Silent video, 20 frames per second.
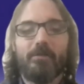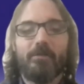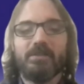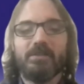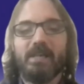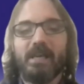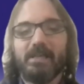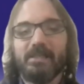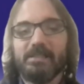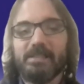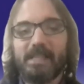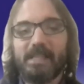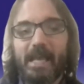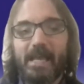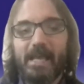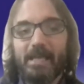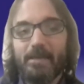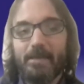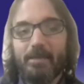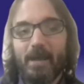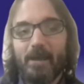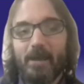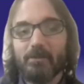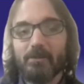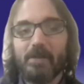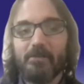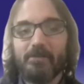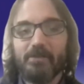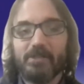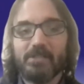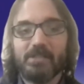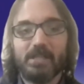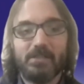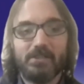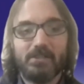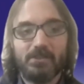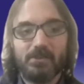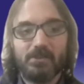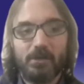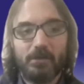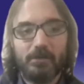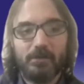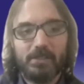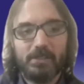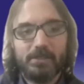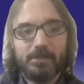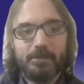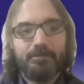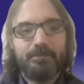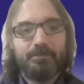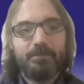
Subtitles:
of the Texas A&M AgriLife Extension Service.